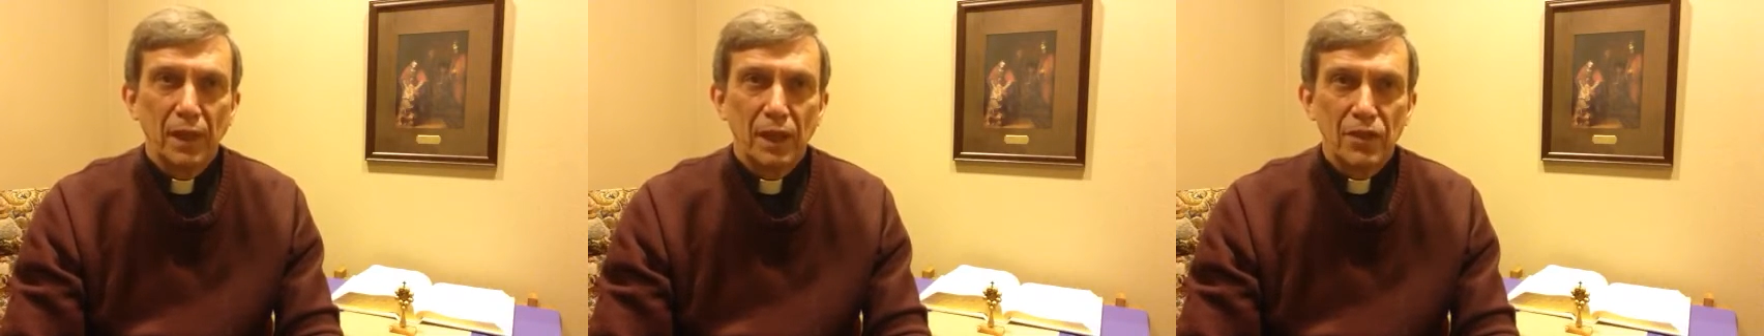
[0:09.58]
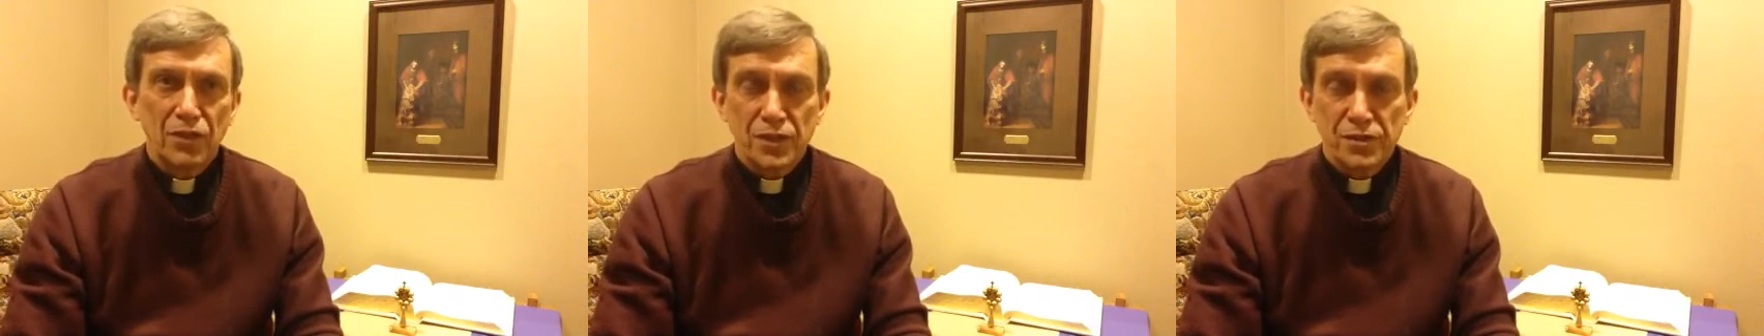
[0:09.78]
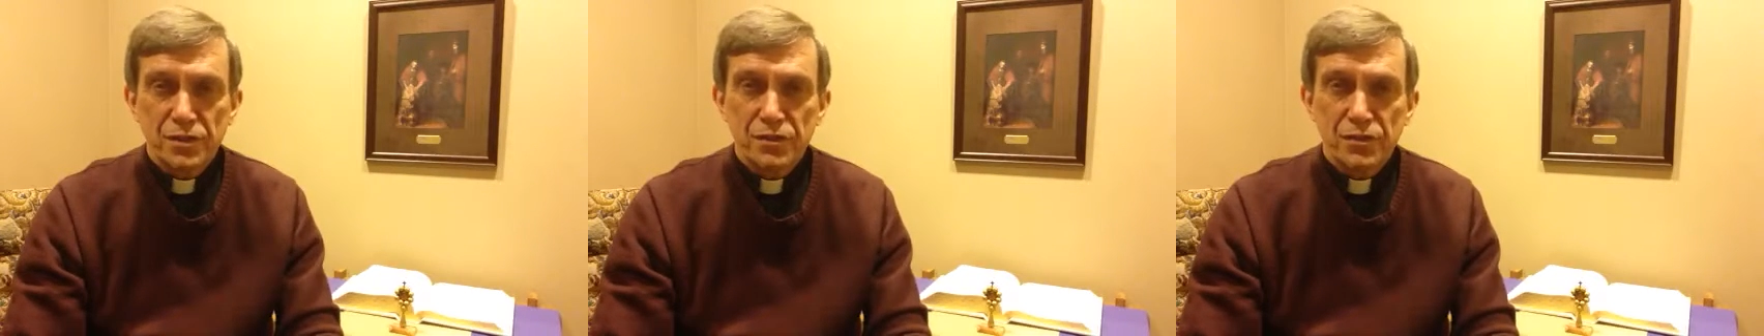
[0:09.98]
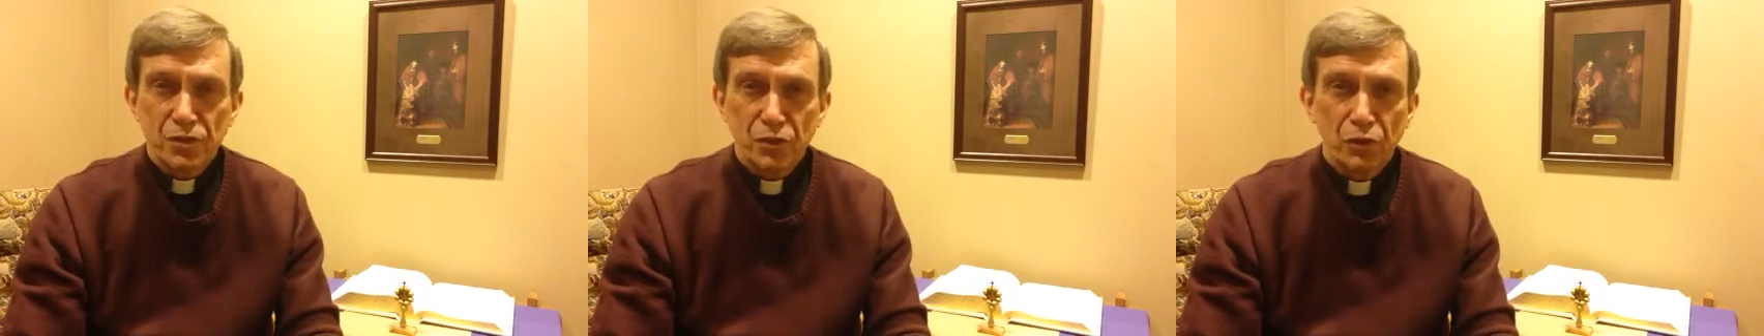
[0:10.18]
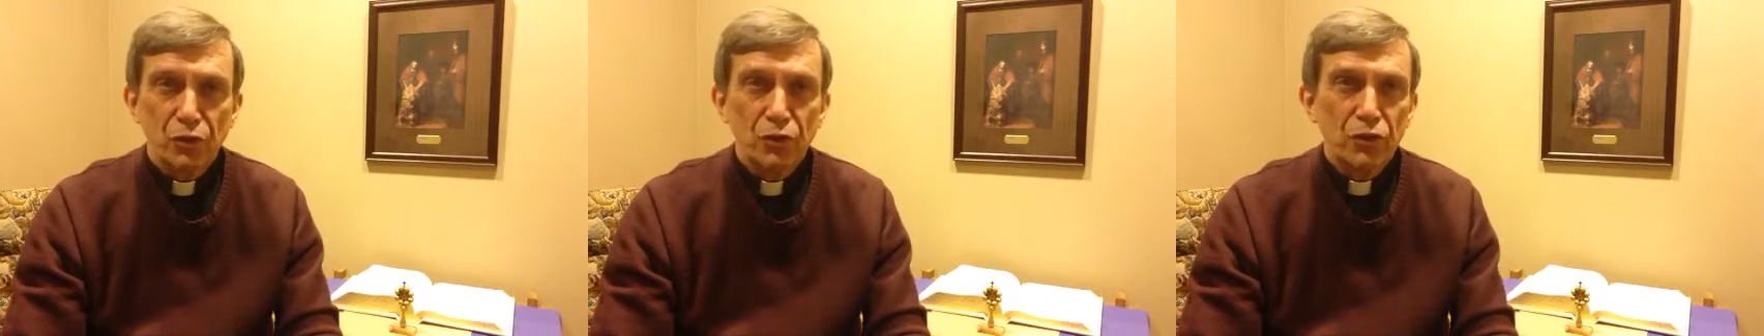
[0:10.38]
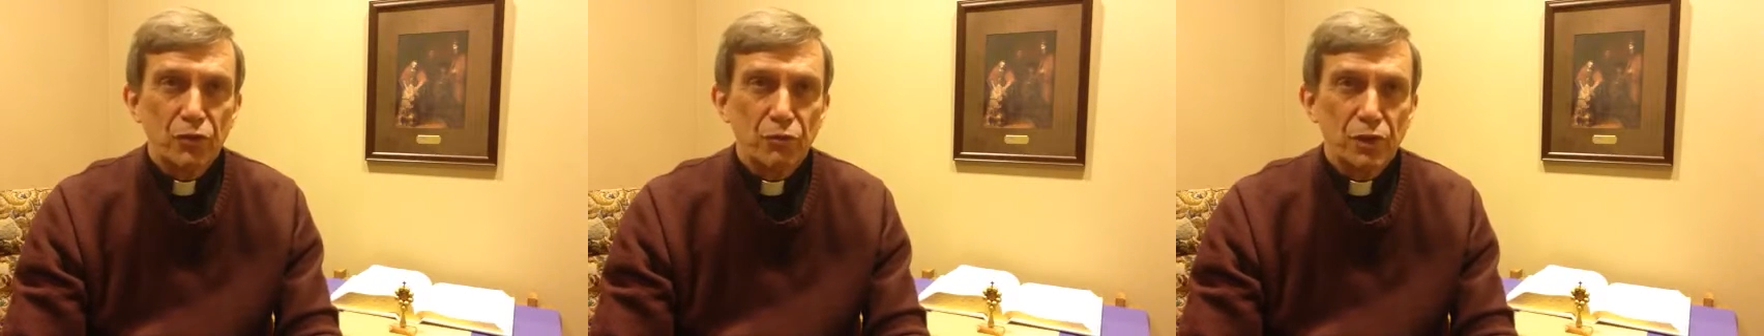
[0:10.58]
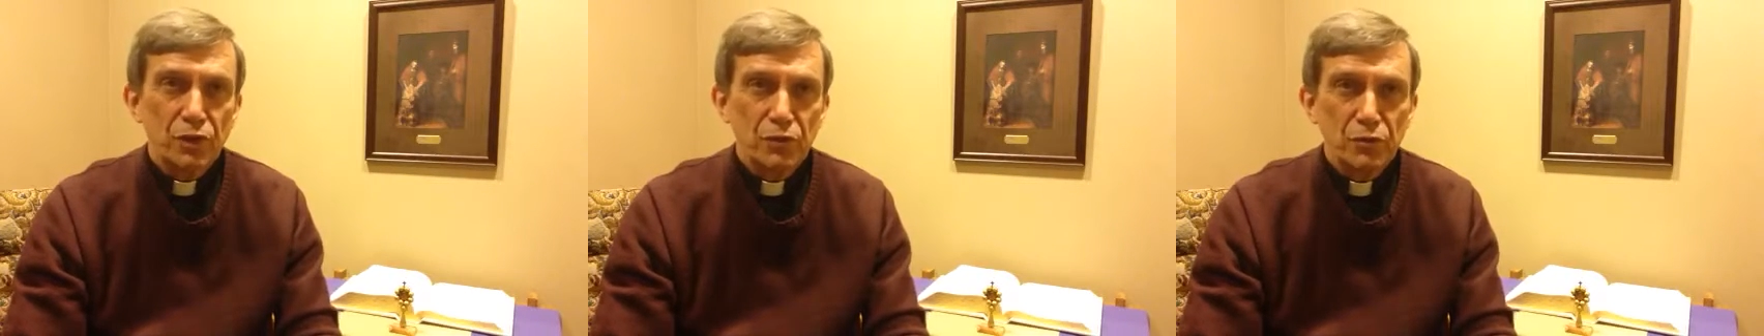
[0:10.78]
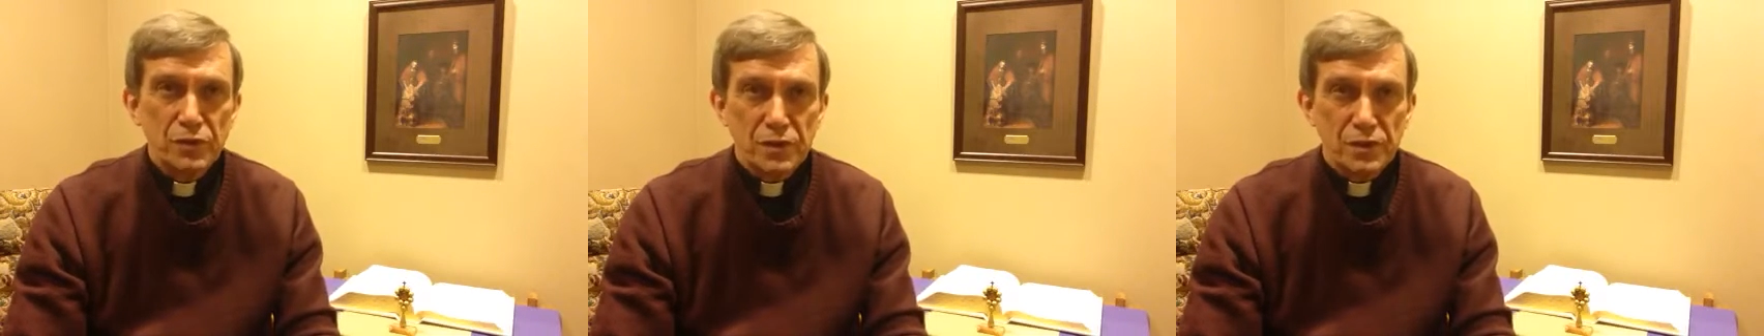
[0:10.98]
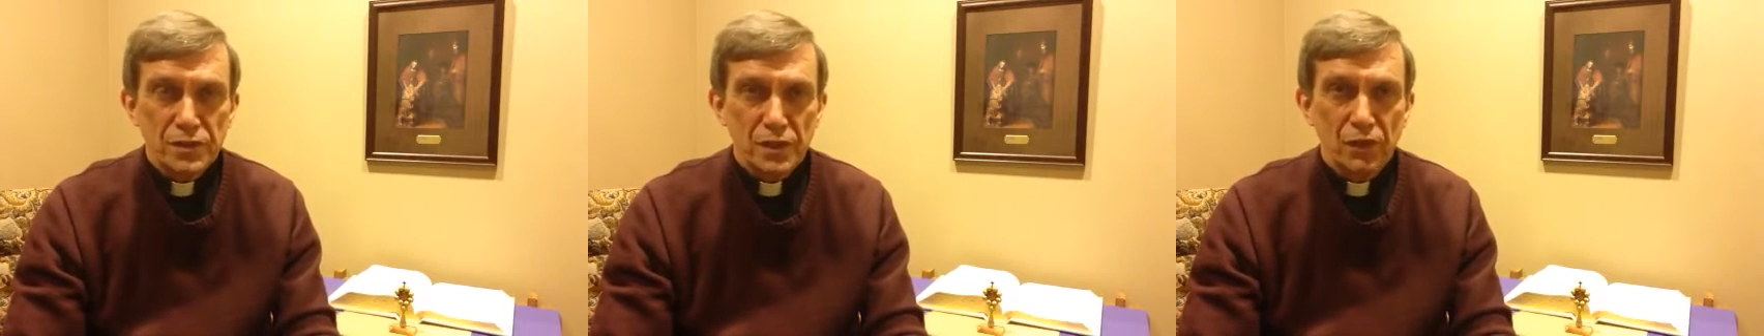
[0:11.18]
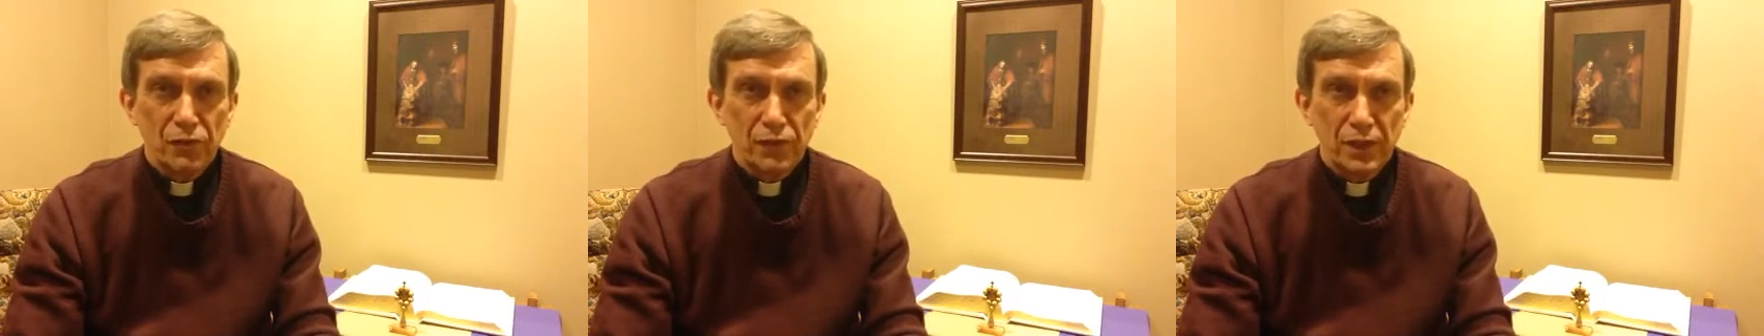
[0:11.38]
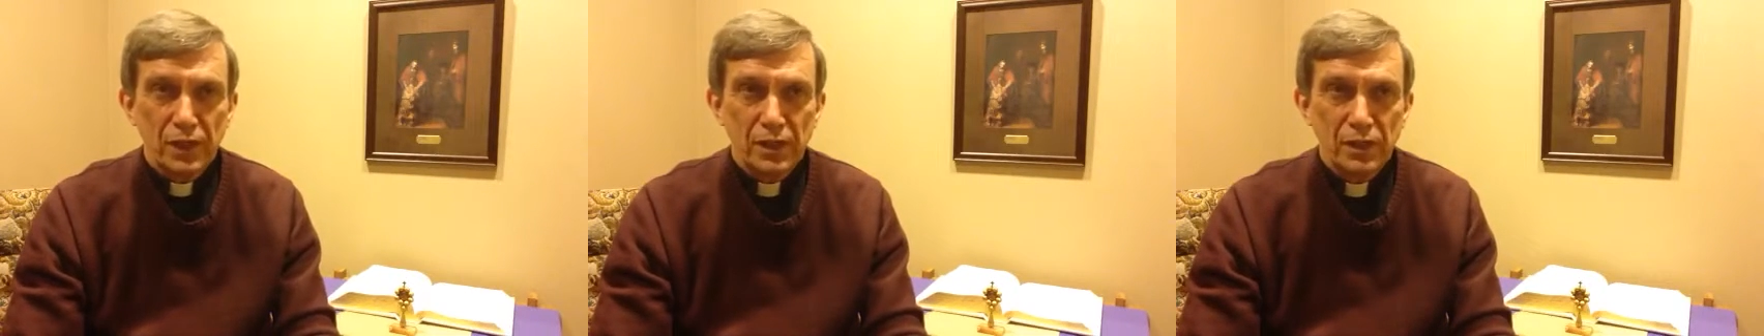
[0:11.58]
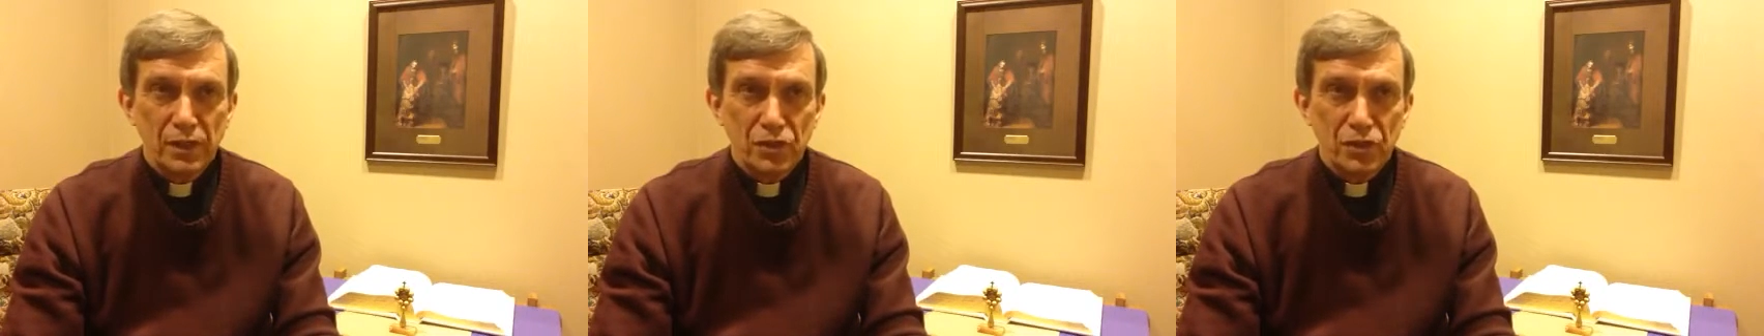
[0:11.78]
And just as the earth renews itself again